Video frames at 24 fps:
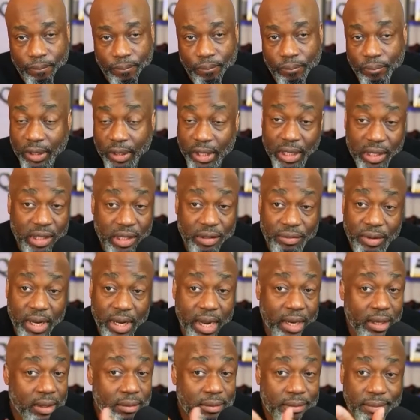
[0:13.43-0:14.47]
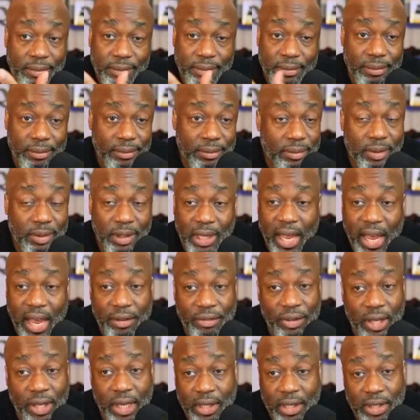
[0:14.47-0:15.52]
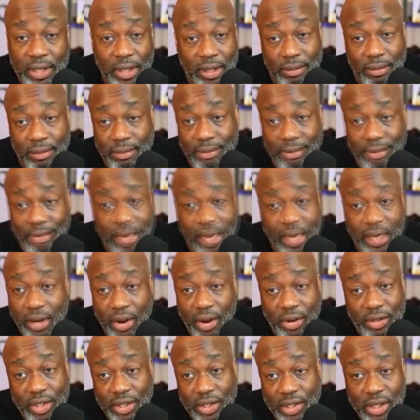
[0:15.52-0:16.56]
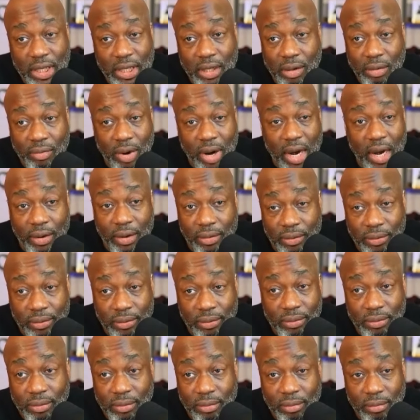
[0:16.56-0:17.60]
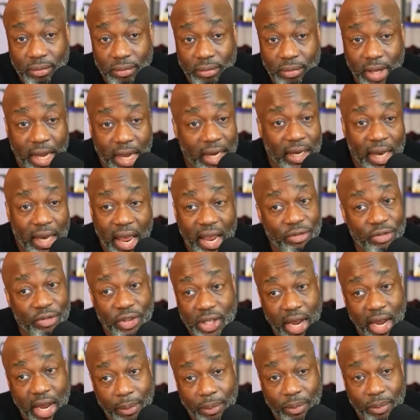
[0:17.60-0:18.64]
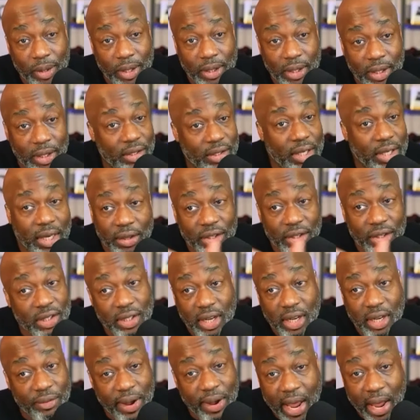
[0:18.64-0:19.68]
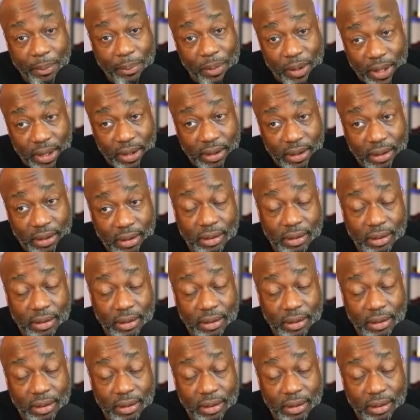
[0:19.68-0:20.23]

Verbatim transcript: because if not life kicks in it's not like y'all just sitting around like life is happening there's other stuff happening